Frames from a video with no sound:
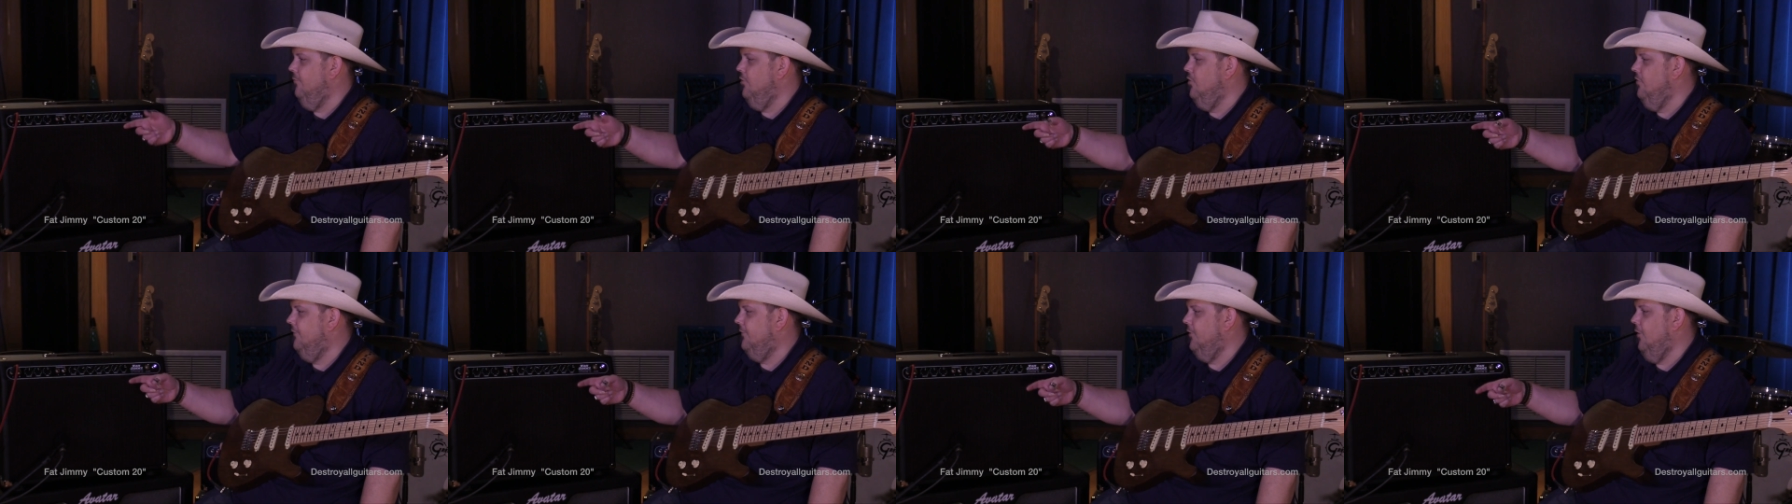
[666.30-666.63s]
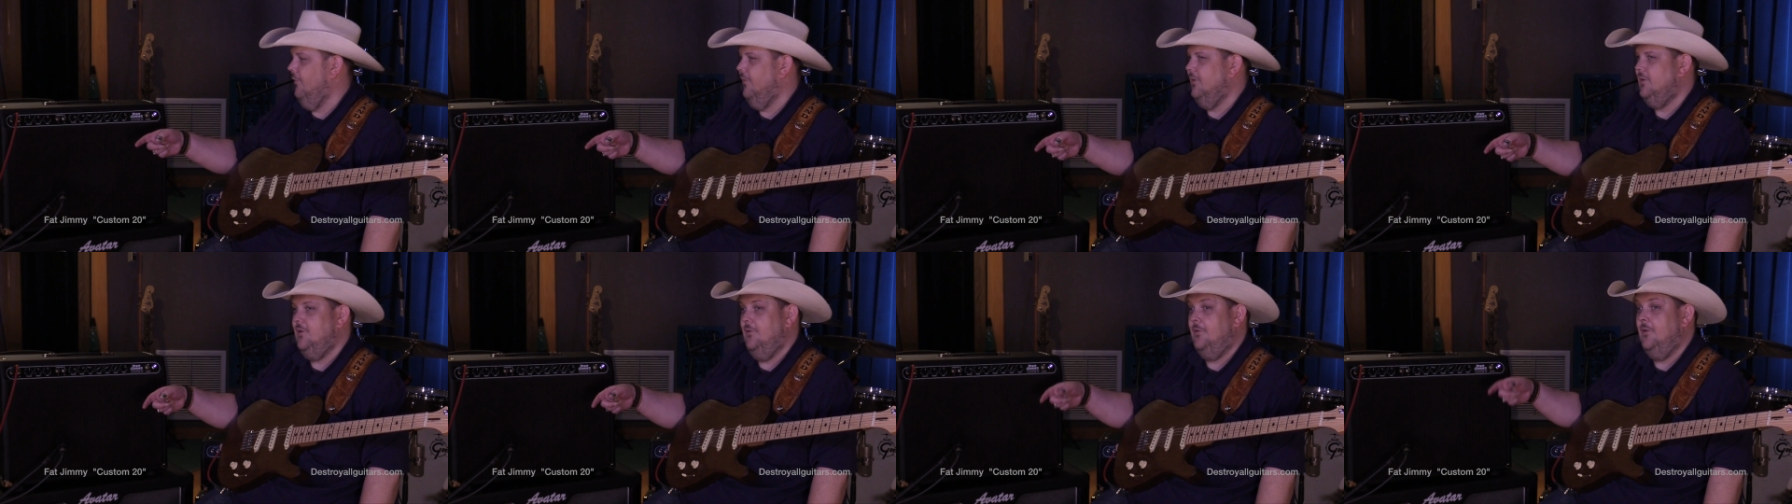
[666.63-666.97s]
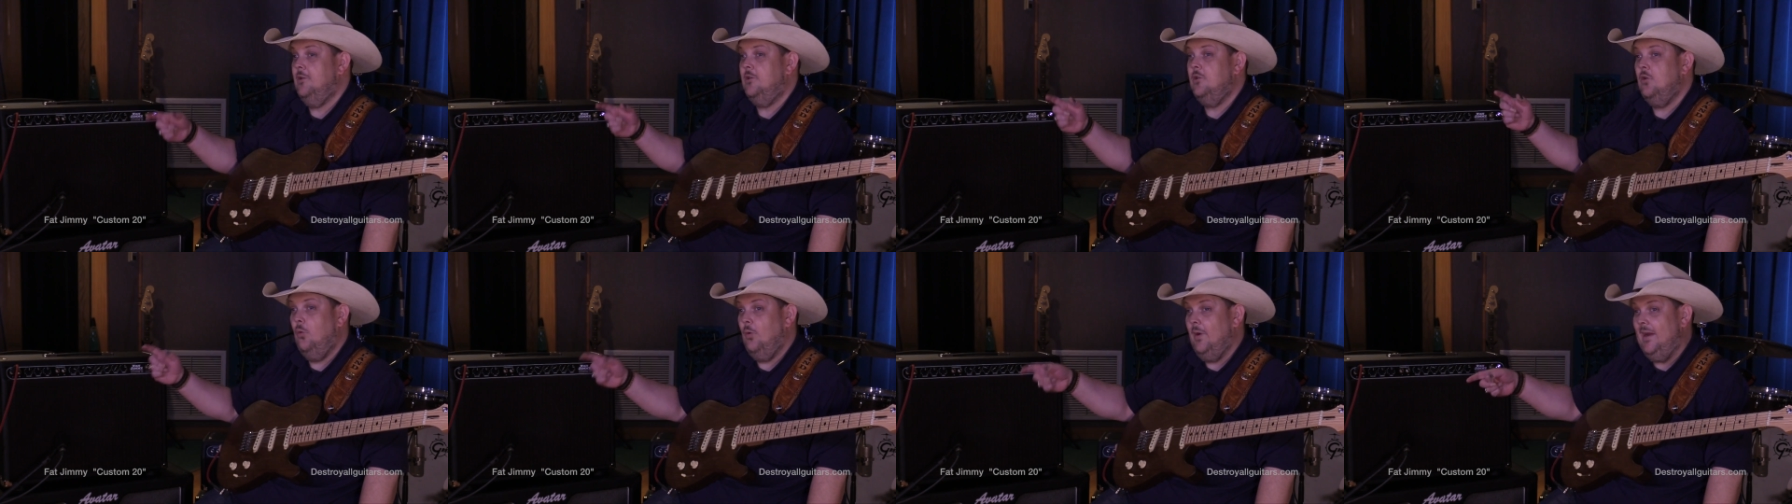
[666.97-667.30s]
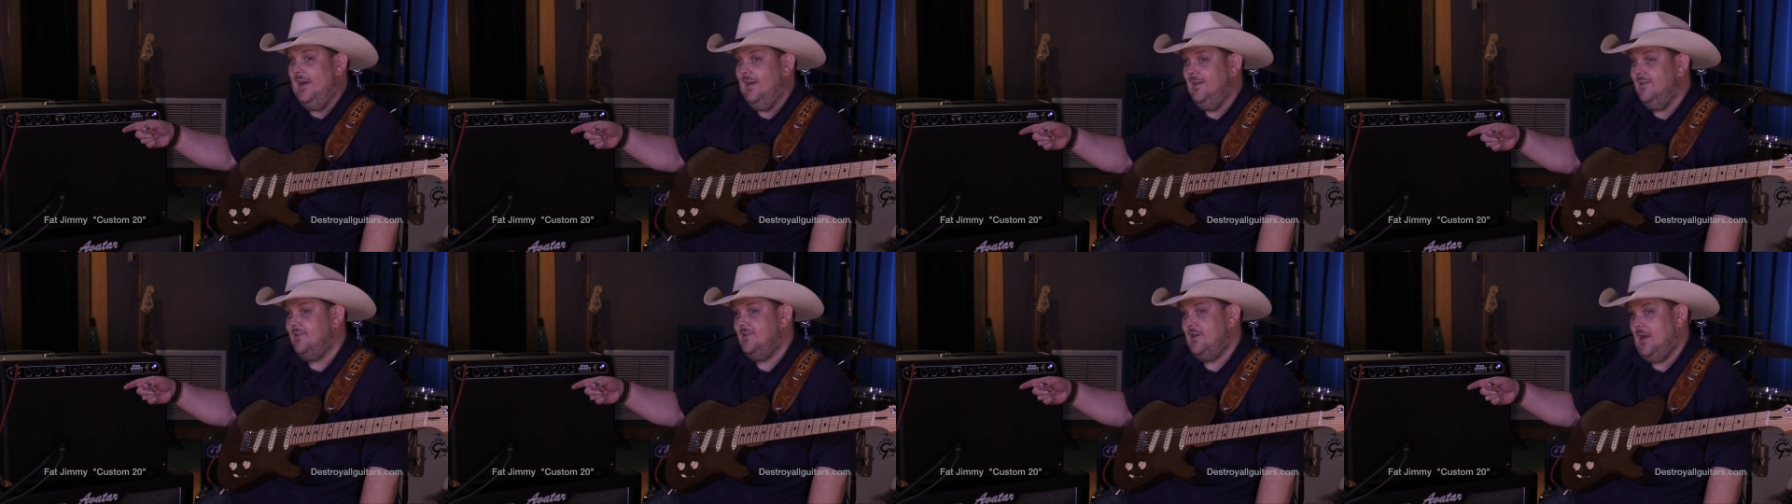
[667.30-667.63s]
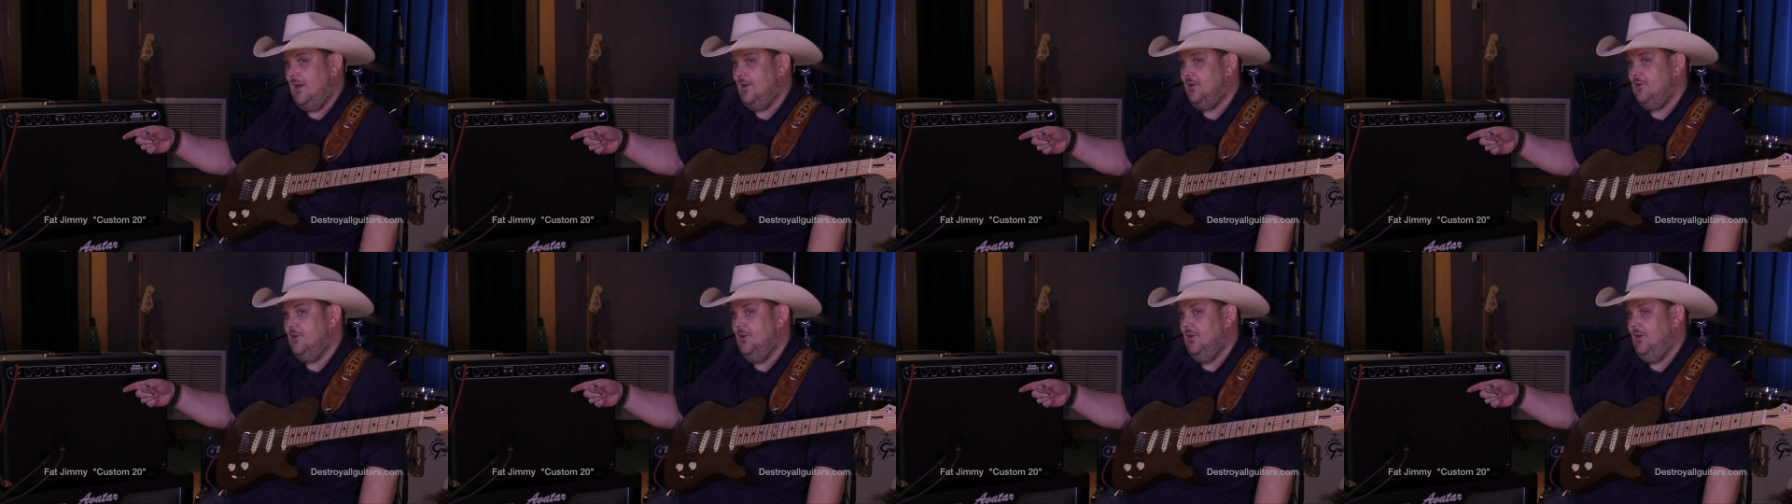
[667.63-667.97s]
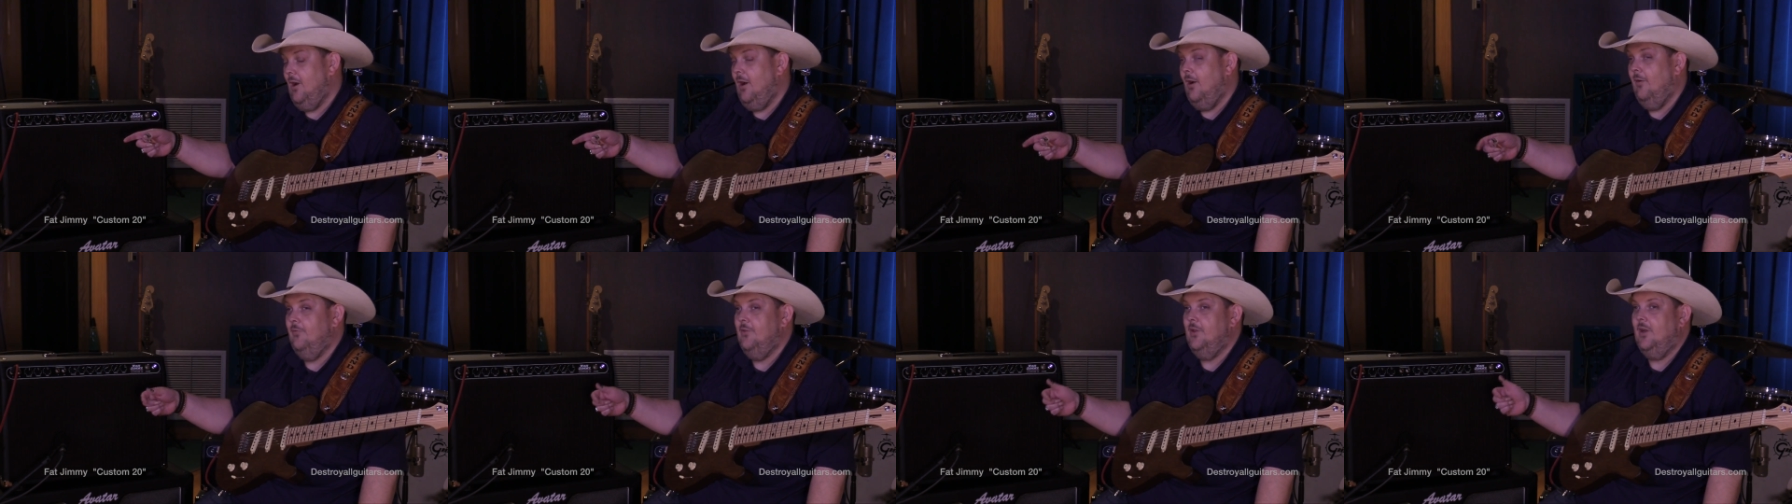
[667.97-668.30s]
moved over to the tweed section
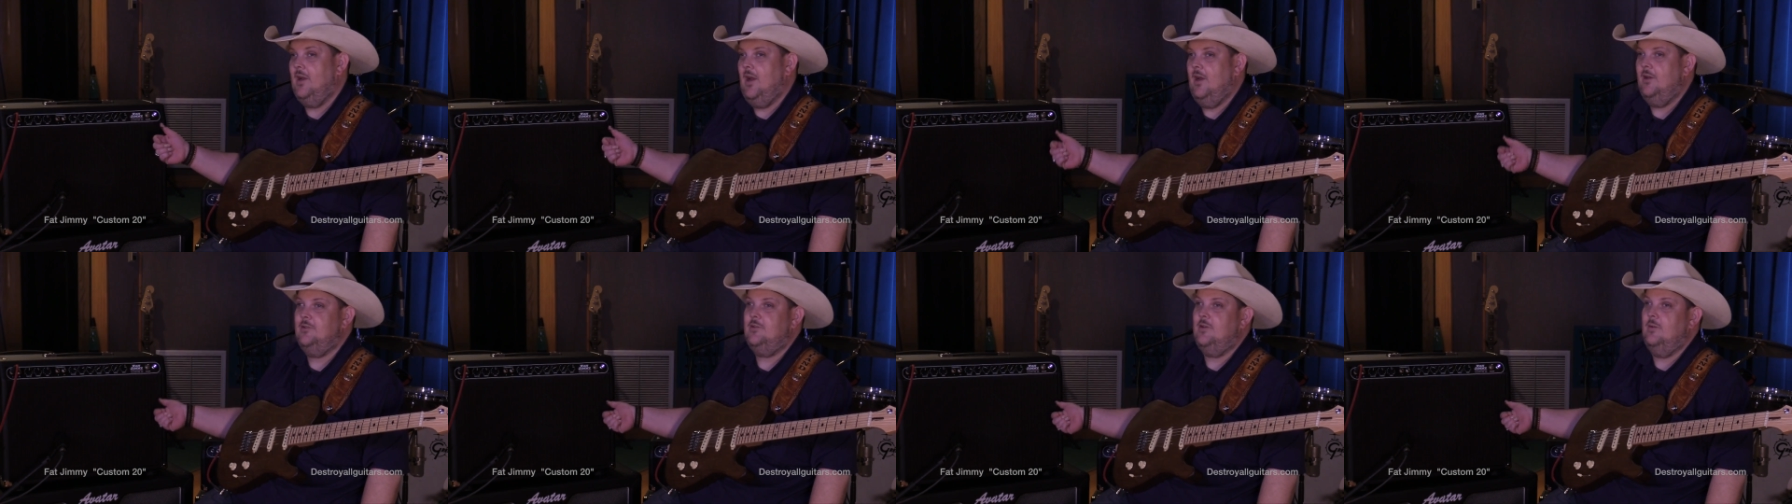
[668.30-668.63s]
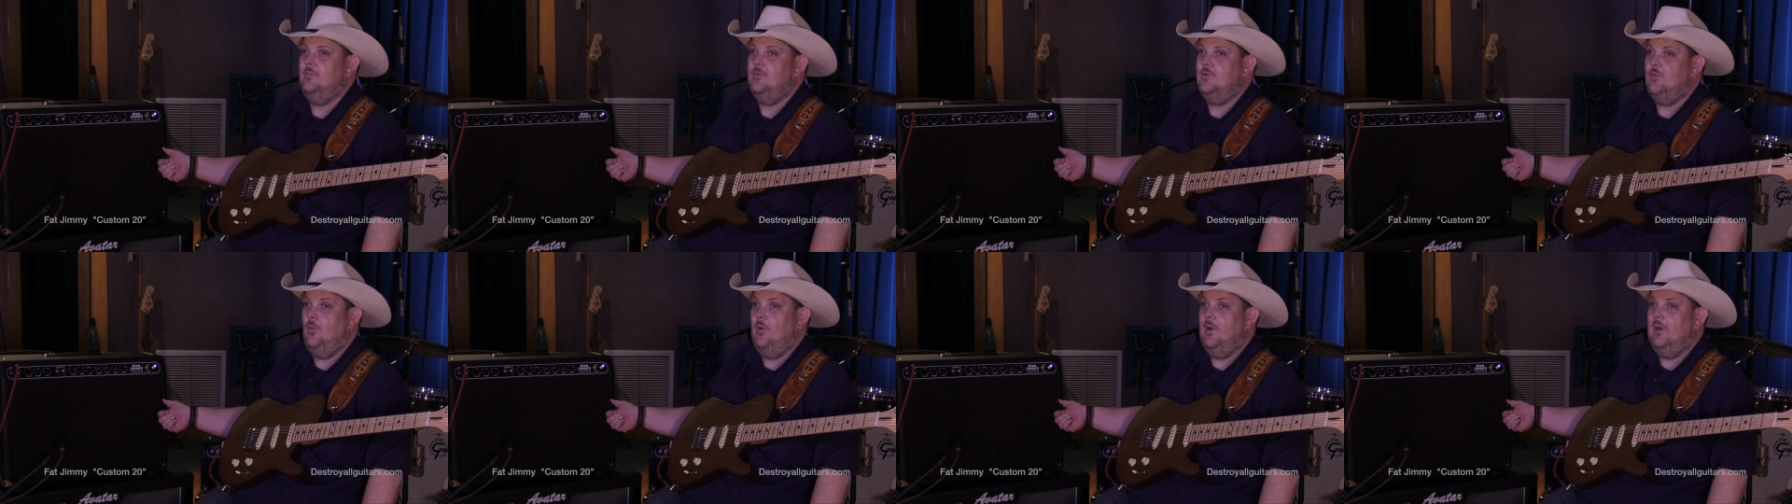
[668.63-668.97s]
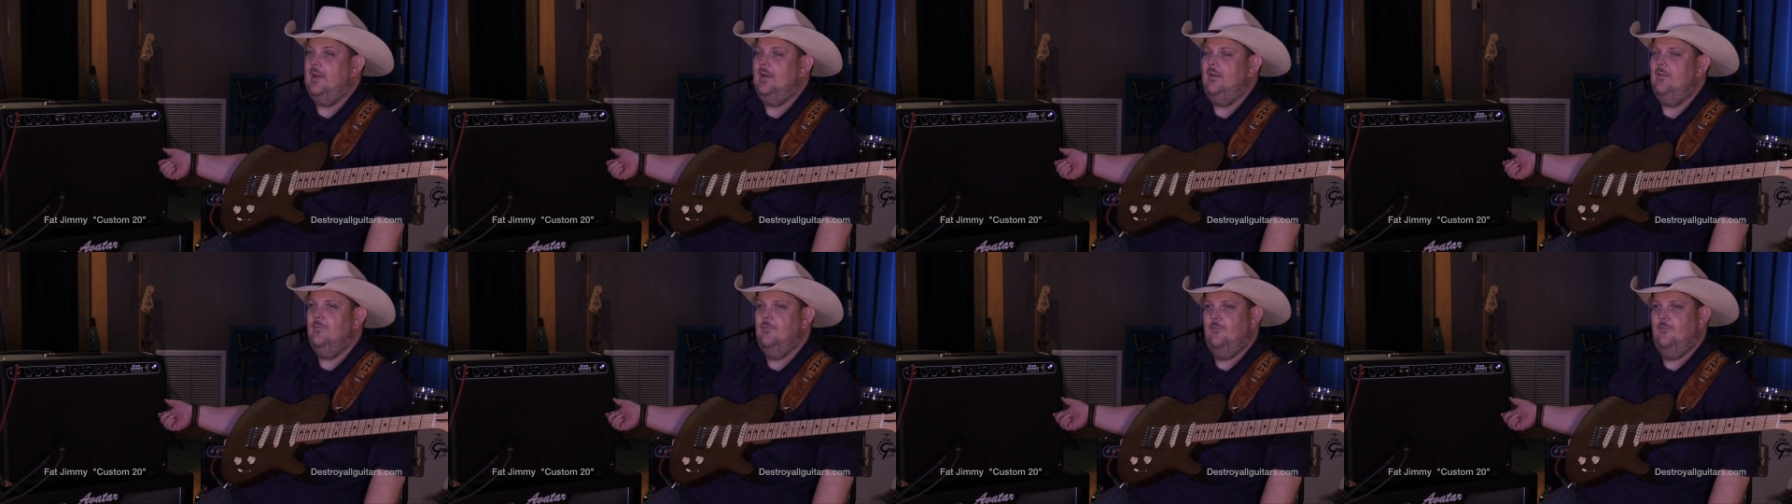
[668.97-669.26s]
of the Custom 20